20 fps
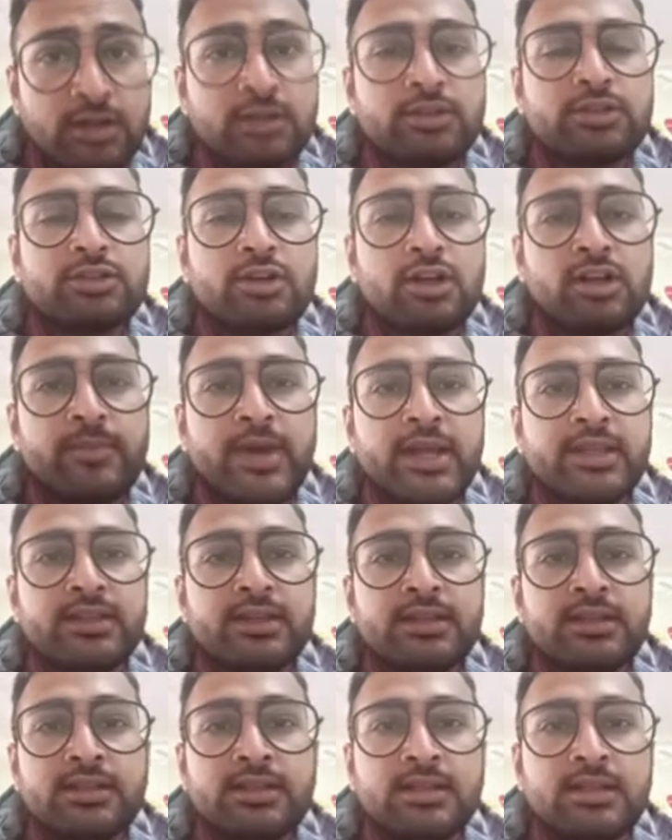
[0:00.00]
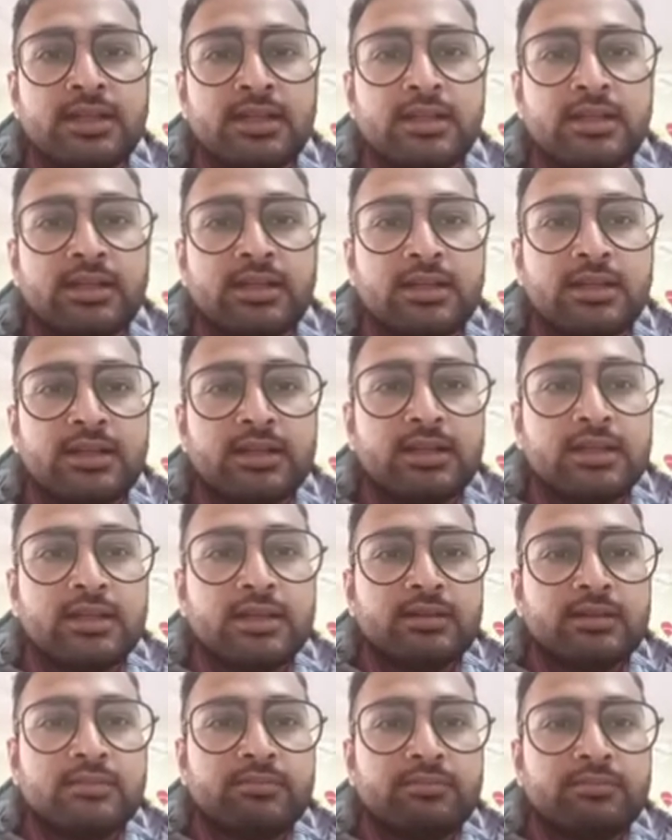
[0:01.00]
solved by the
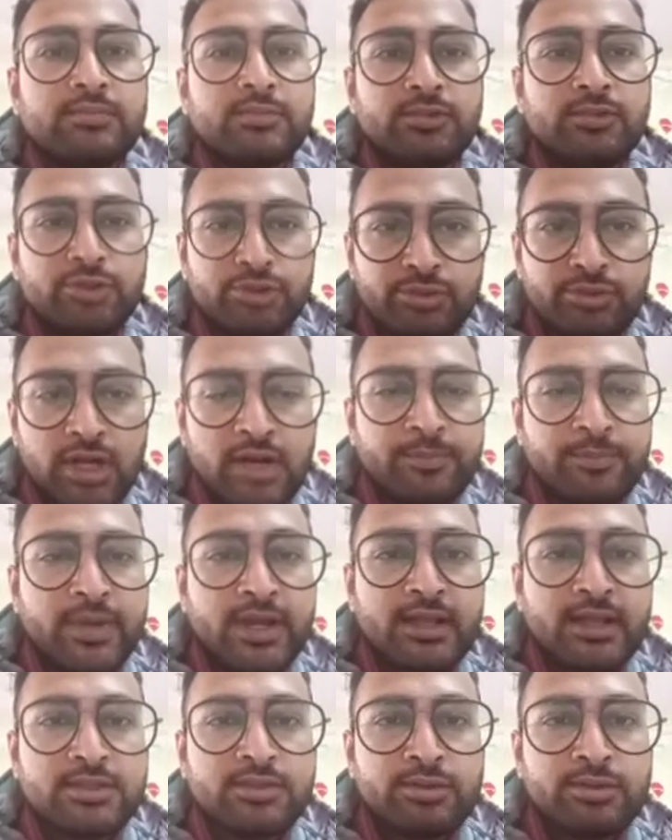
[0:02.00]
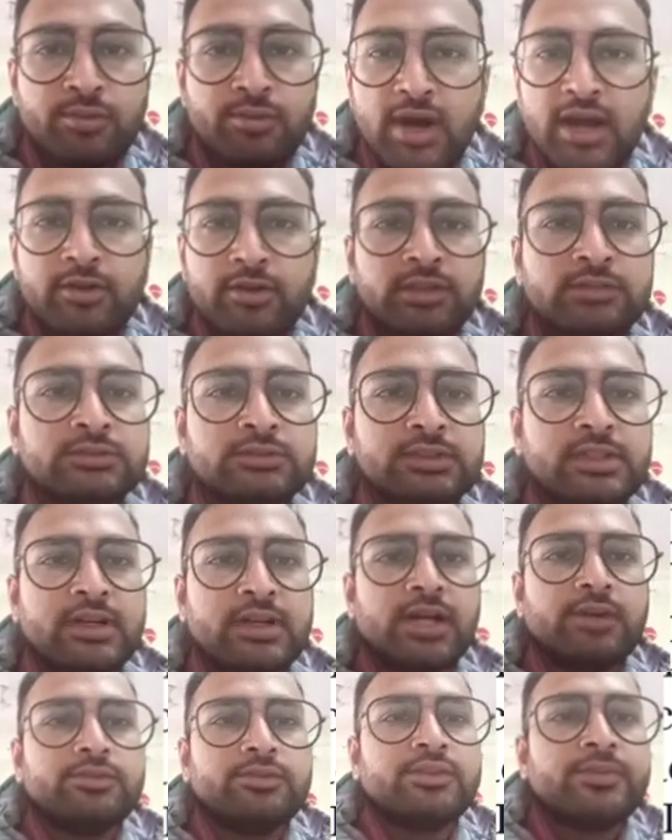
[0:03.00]
2 umpires who are on
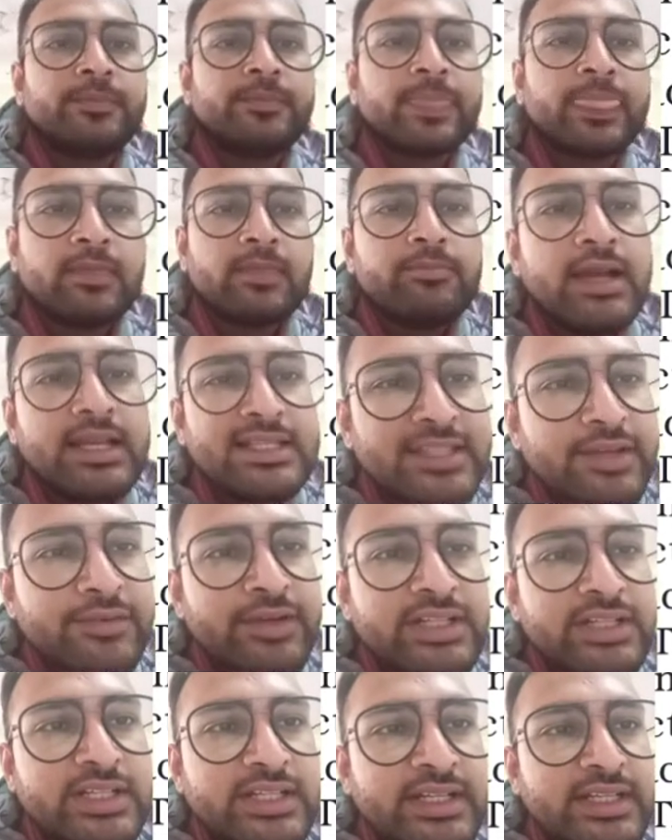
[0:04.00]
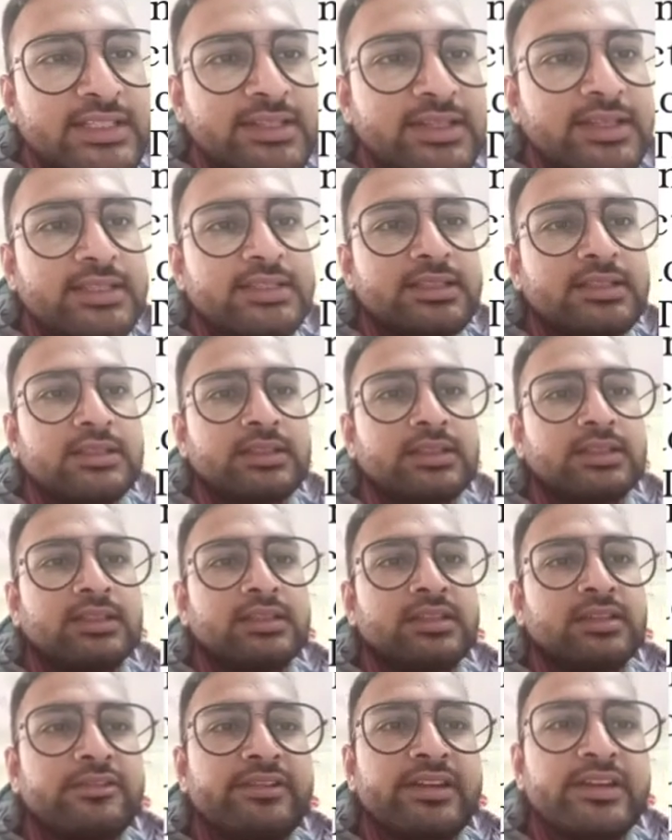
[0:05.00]
ground. By
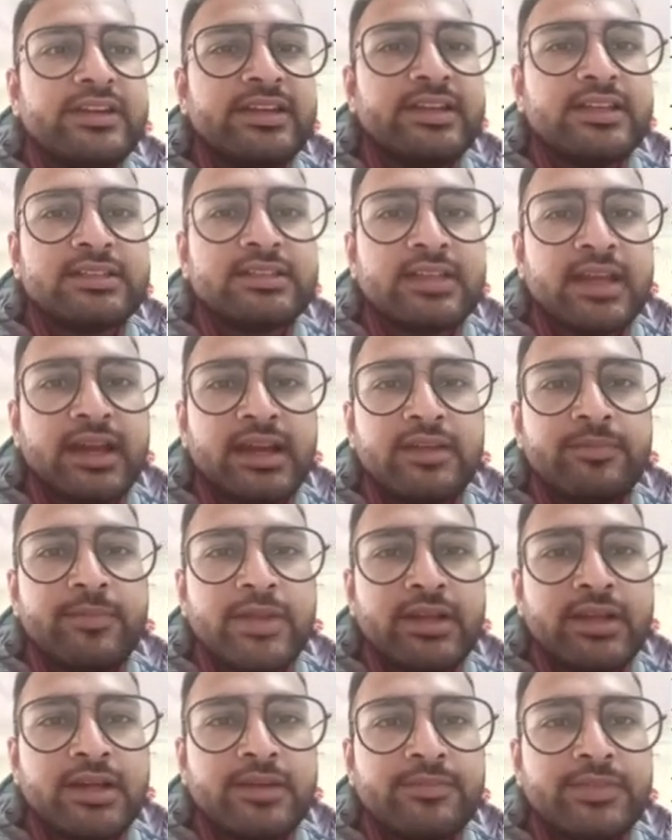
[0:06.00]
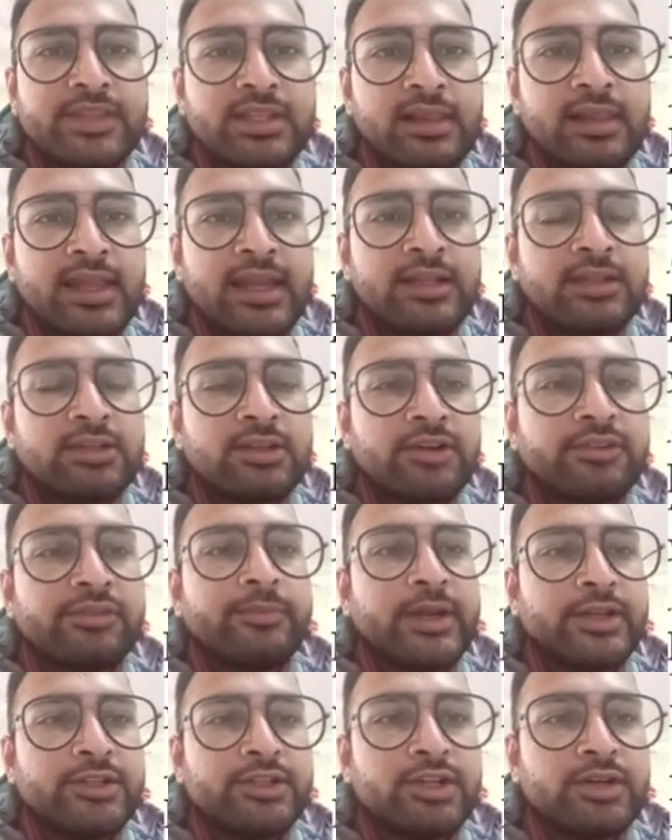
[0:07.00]
1780s, 3 days had become the length of
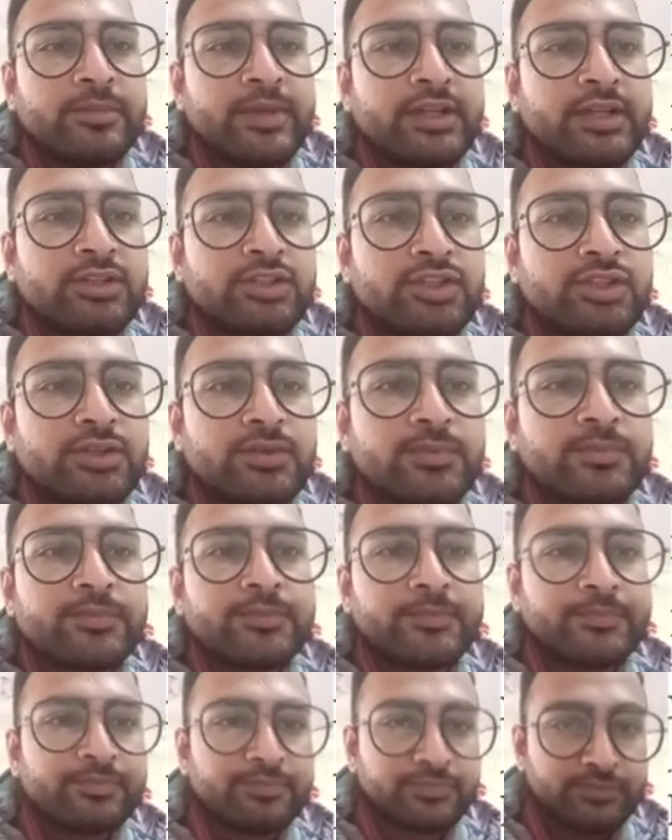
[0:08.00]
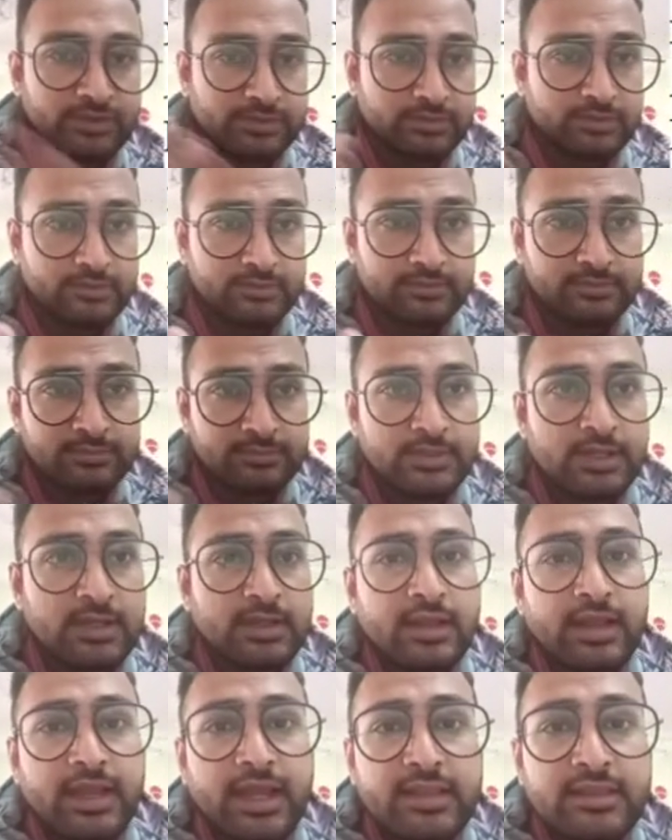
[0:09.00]
measurement,
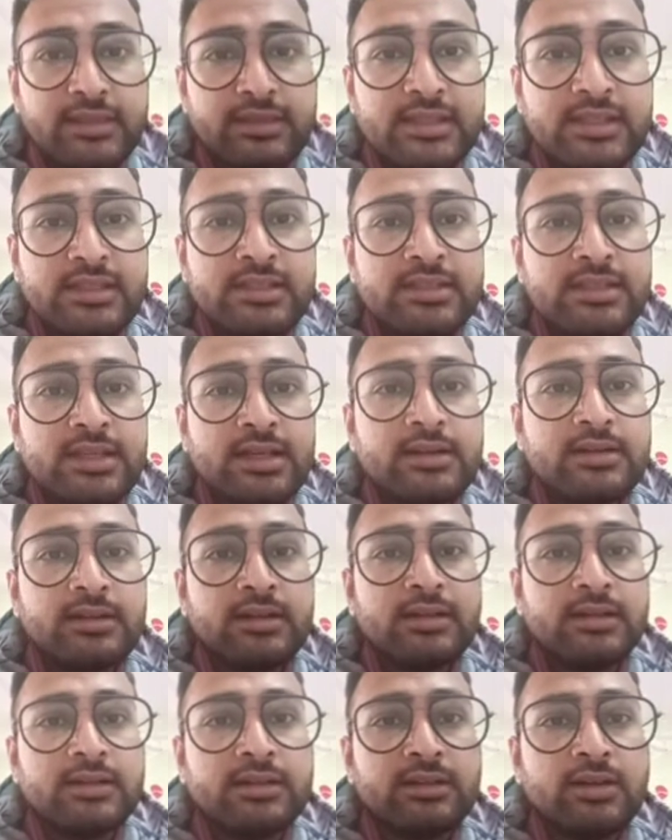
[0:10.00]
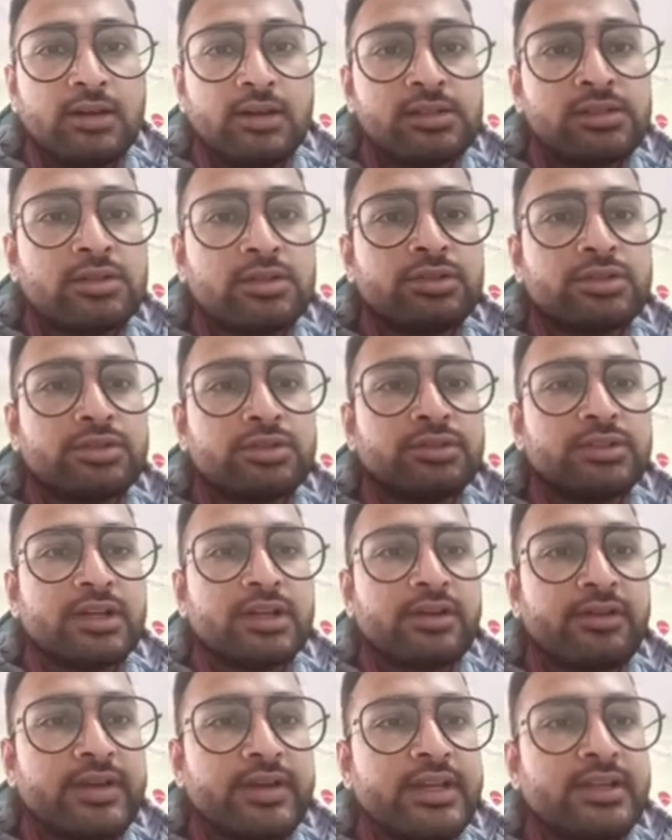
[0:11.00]
and this year also saw the
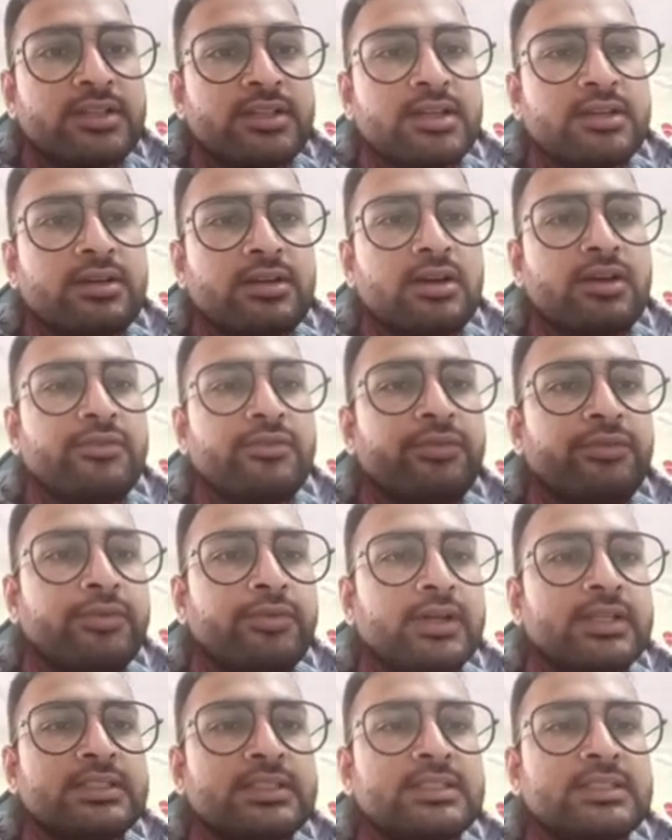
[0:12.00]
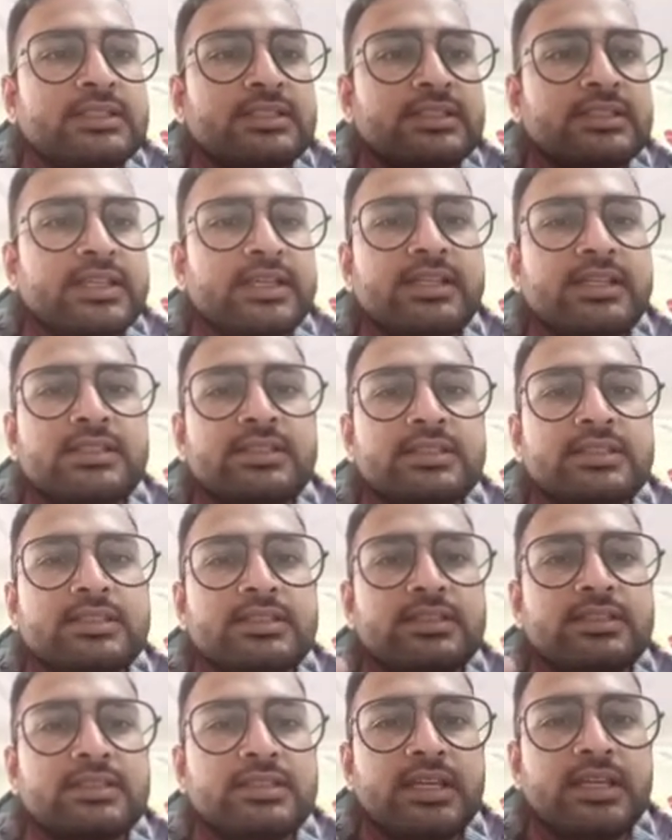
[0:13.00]
creation of first
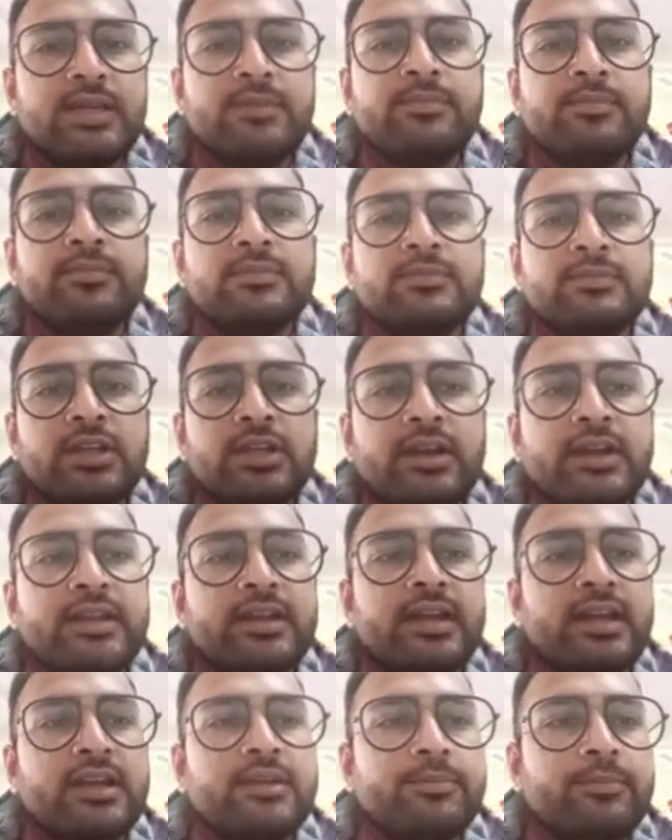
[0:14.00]
6-seam cricket